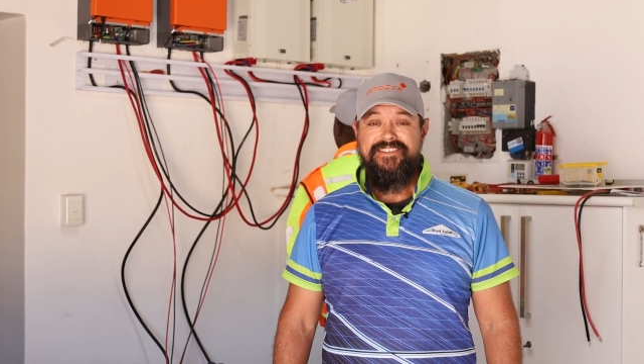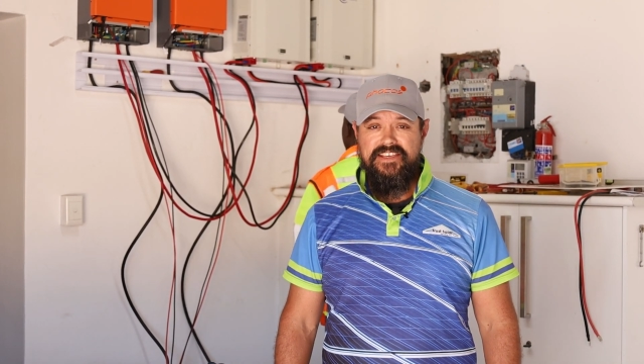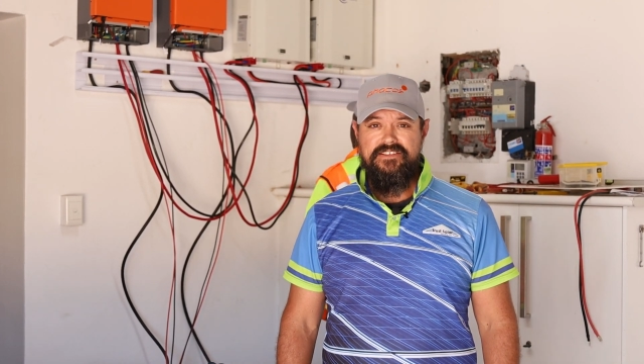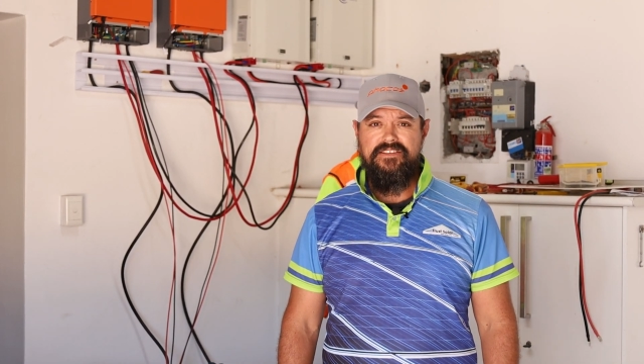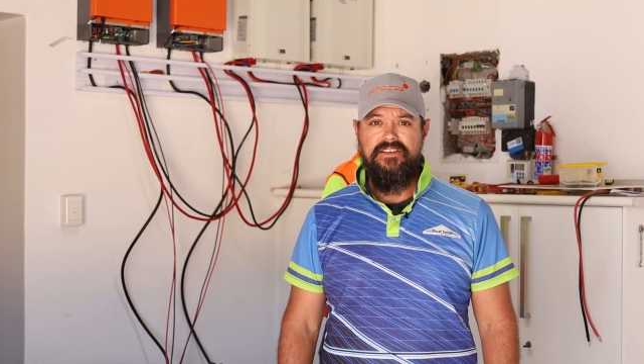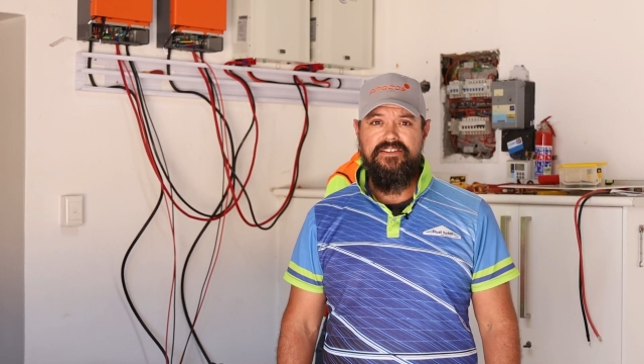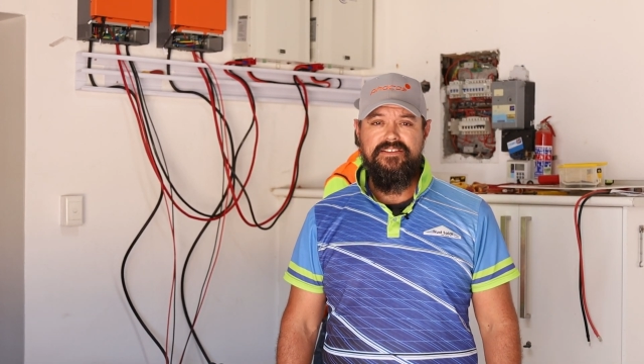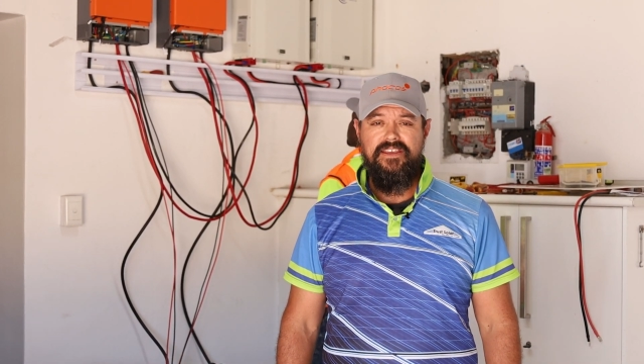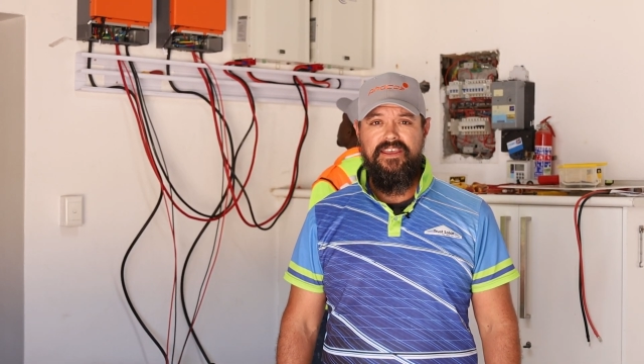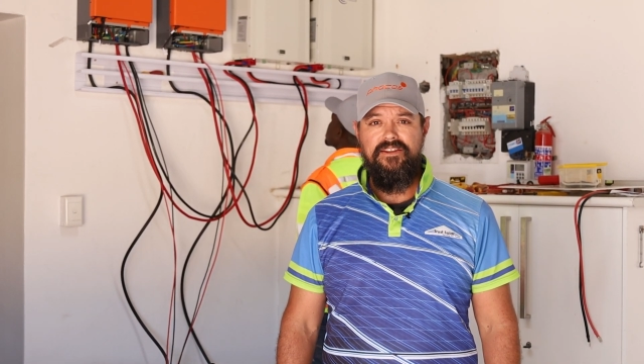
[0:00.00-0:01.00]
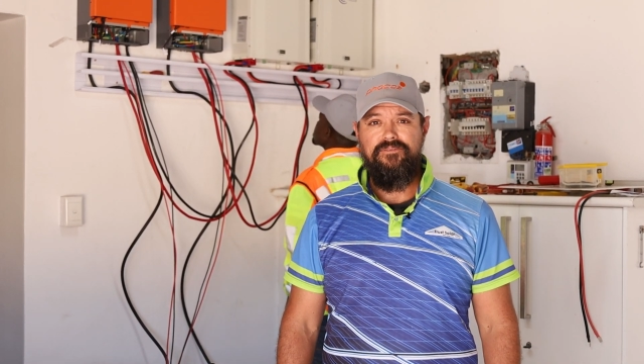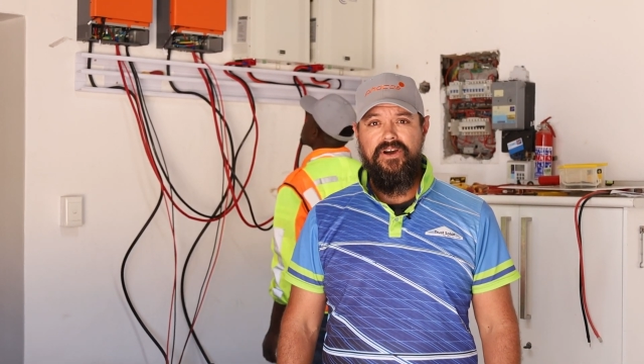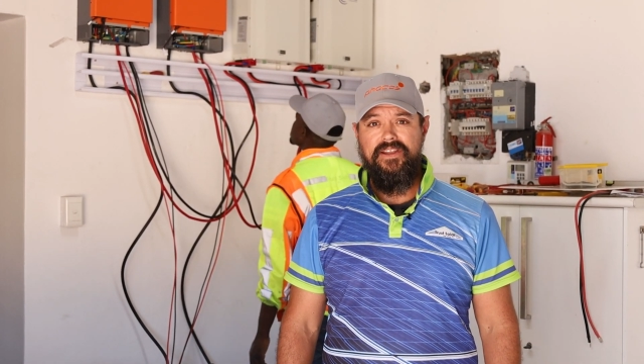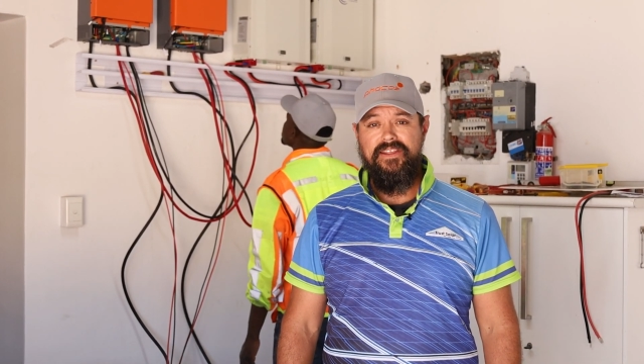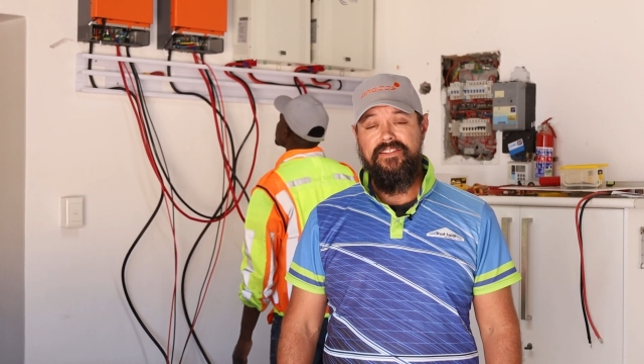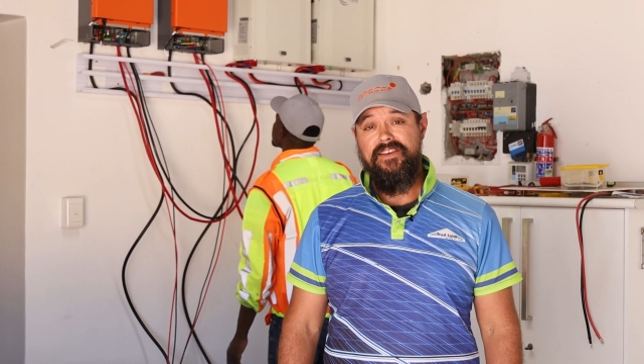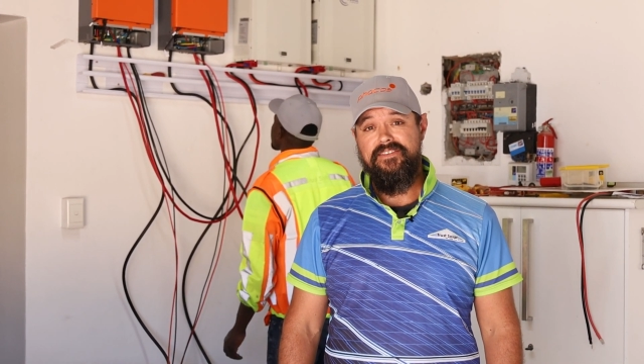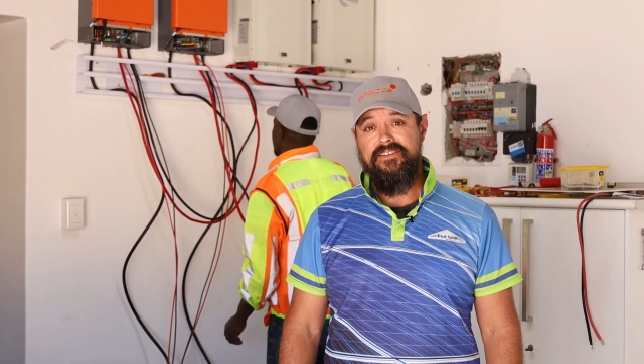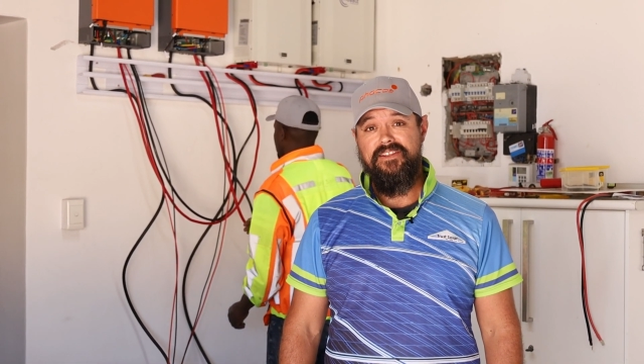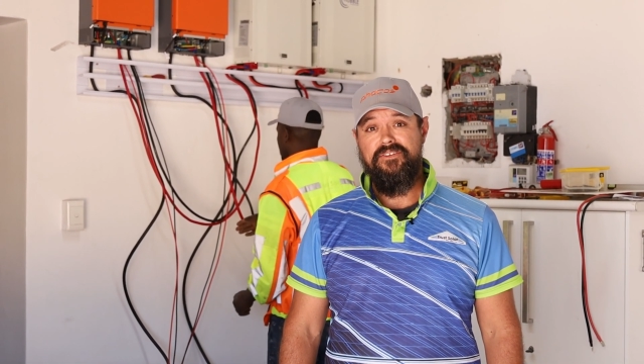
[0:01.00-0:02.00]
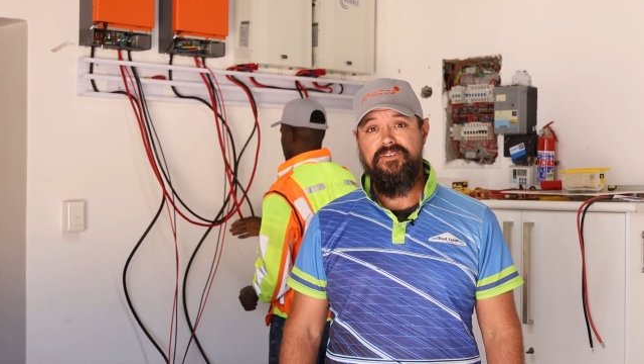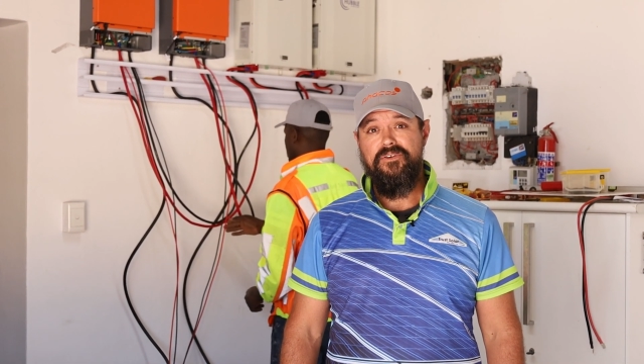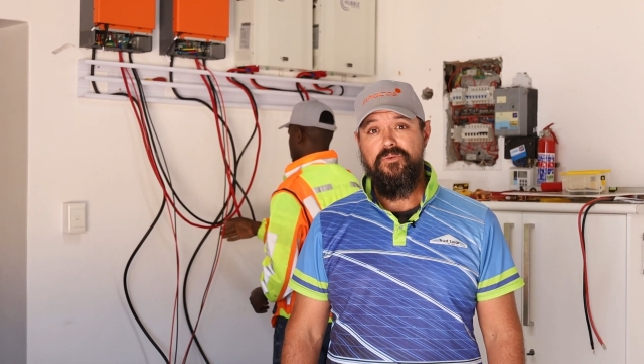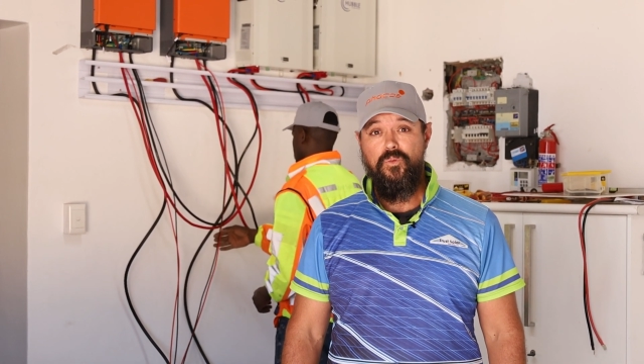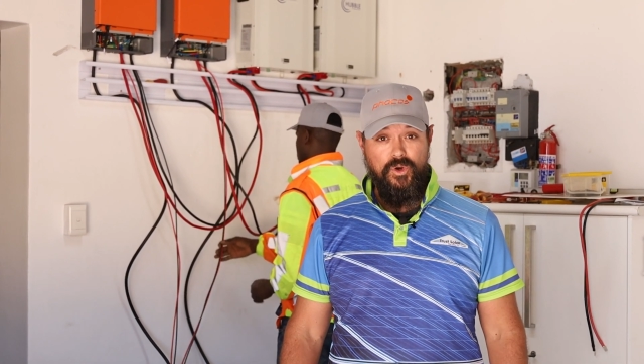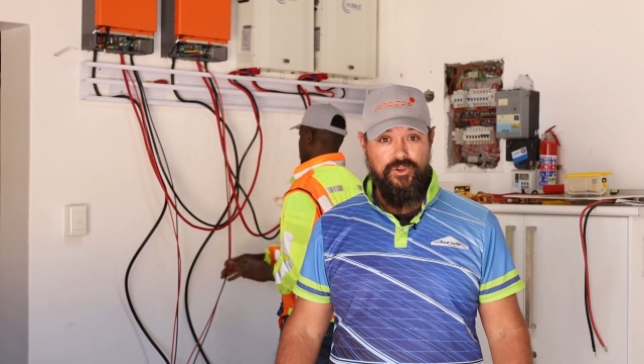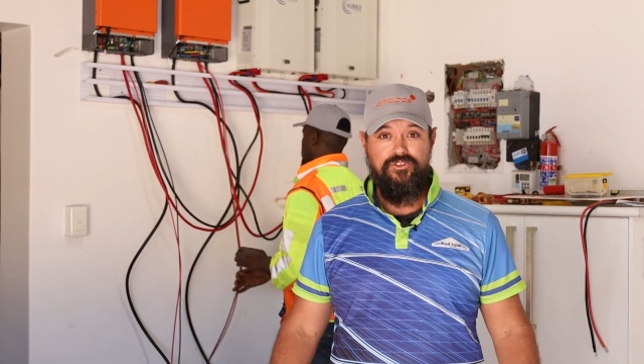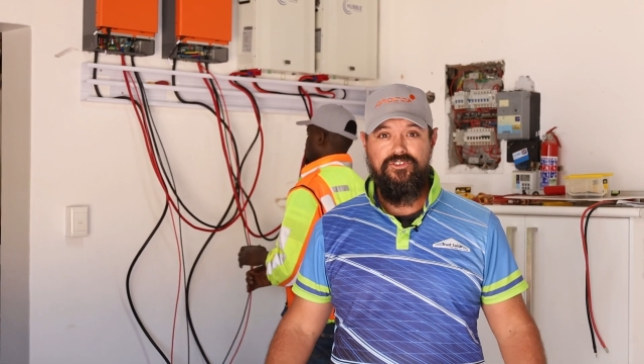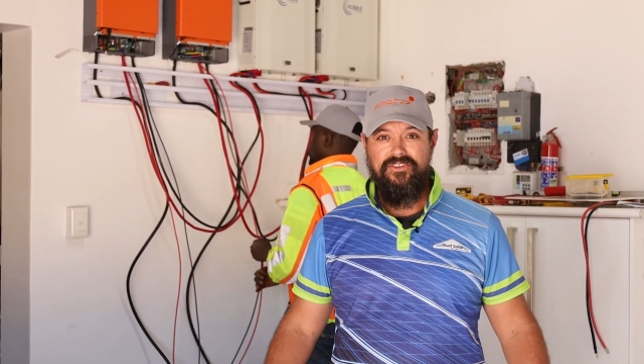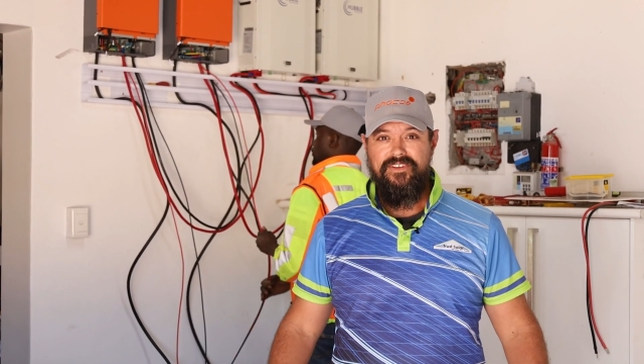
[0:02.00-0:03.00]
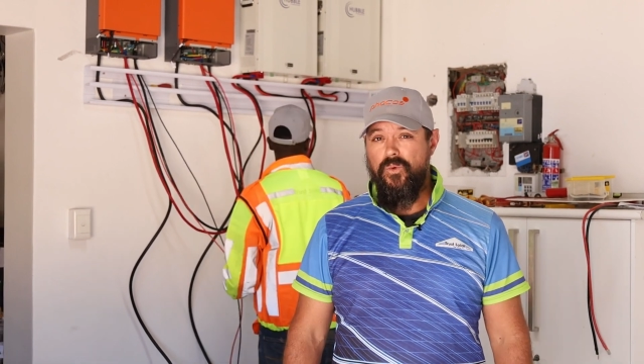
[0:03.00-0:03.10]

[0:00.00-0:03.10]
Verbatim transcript: testing it and finding that it works.